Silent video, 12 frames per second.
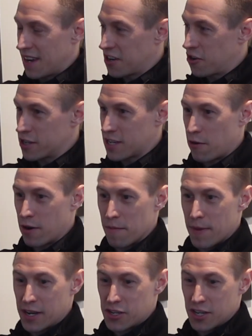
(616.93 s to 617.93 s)
And Chris, I want
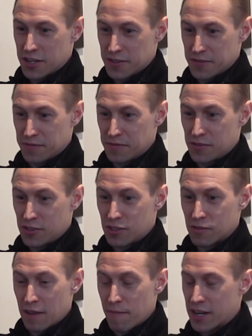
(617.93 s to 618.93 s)
to mention
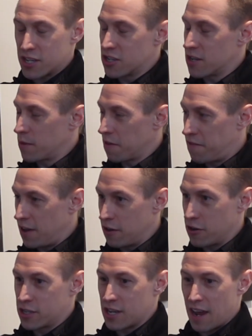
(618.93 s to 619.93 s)
some of the
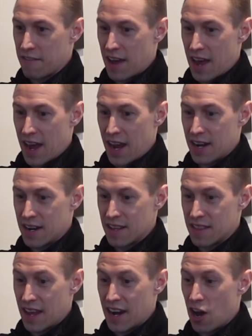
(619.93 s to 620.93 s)
failures I've had
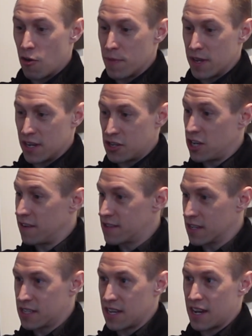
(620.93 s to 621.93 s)
that helped me achieve
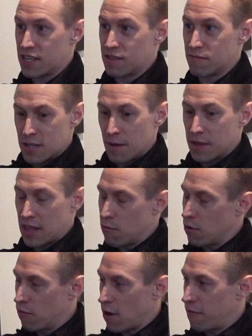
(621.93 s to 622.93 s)
success. Something
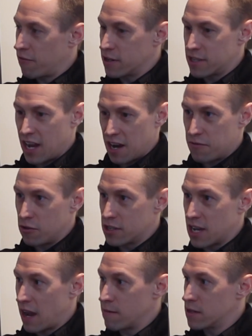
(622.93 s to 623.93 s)
that we've referenced a handful
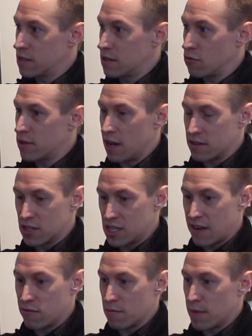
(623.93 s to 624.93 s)
of times,
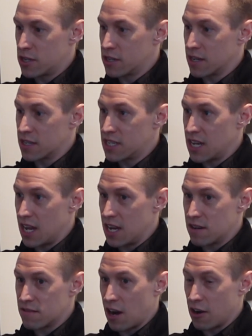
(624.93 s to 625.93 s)
2007 in Michigan
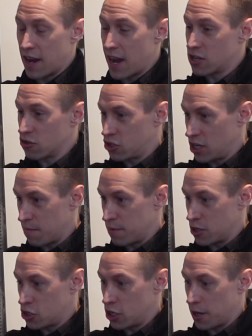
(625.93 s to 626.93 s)
State, our national
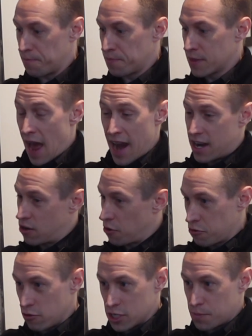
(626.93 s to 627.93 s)
championship. I had to
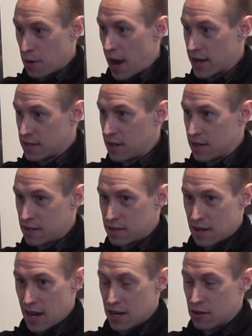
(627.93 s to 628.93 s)
go through this
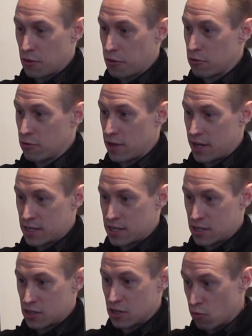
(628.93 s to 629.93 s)
process. I had to go through
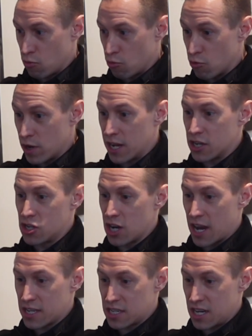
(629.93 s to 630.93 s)
this
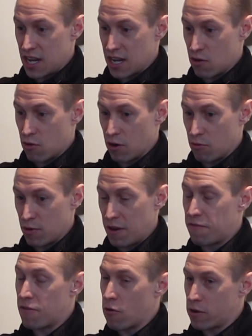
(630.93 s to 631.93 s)
readjusting or
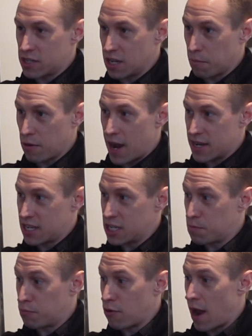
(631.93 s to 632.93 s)
refocusing
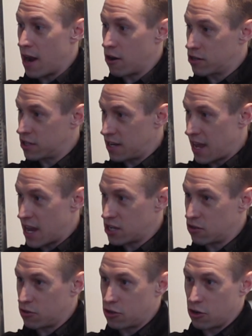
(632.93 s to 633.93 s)
process prior to the
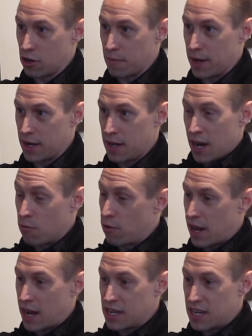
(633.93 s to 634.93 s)
national tournament. And
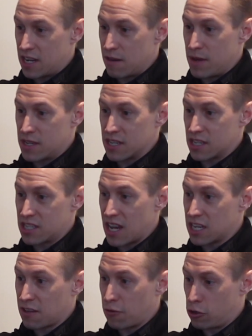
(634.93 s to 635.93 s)
what I did to be
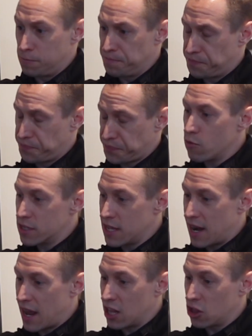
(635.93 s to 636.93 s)
successful was
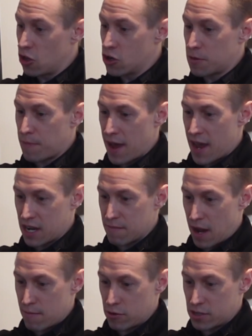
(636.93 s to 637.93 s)
that I looked back at
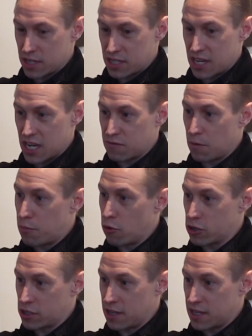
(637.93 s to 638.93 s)
my most successful
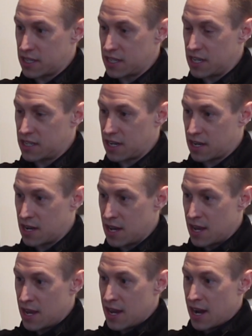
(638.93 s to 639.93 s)
portion of the season
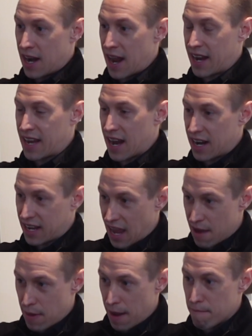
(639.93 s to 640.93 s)
and I kind of
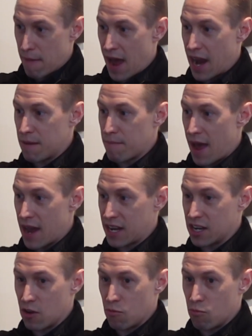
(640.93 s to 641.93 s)
got my mind
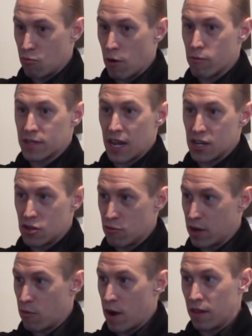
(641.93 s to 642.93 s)
back into what was I
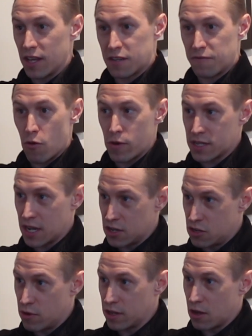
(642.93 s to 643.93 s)
doing well. Let's focus
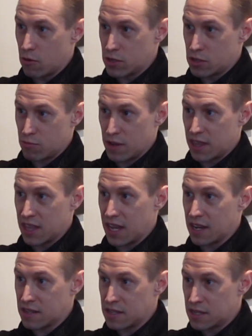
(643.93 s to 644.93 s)
on doing those three
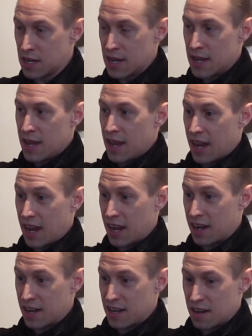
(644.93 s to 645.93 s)
things.
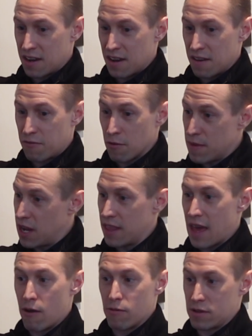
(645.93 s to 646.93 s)
And for me,
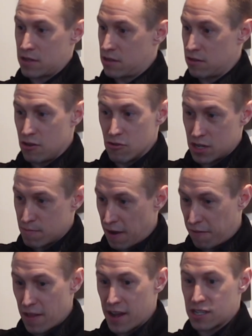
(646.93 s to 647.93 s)
that was using
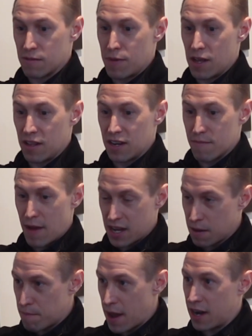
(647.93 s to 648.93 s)
my flexibility, my
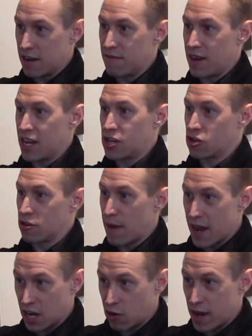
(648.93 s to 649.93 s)
competitive nature,
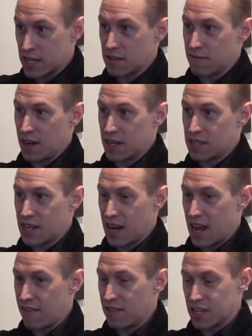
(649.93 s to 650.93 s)
my aggressiveness,
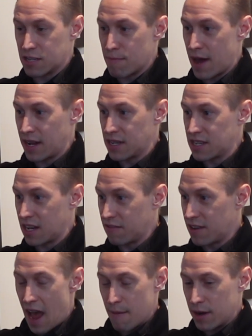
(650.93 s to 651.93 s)
kind of having this mindset
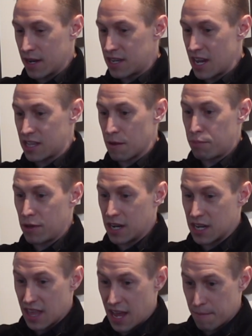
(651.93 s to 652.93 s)
of I'm going to take the
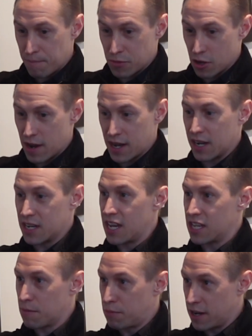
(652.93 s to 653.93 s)
play to them. They're not going to
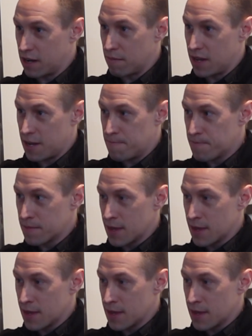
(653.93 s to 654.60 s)
take the play to me.